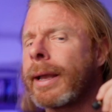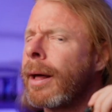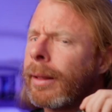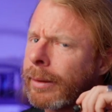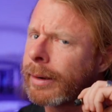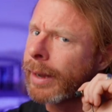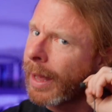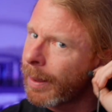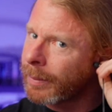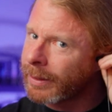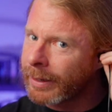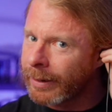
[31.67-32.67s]
color
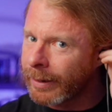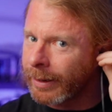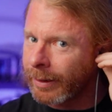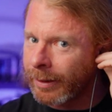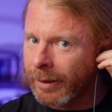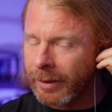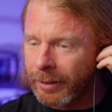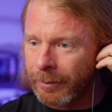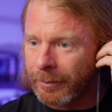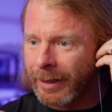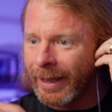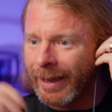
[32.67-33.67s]
commentary along the
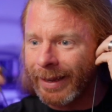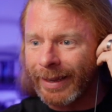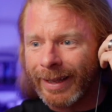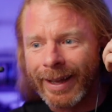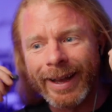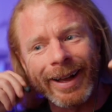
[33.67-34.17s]
way.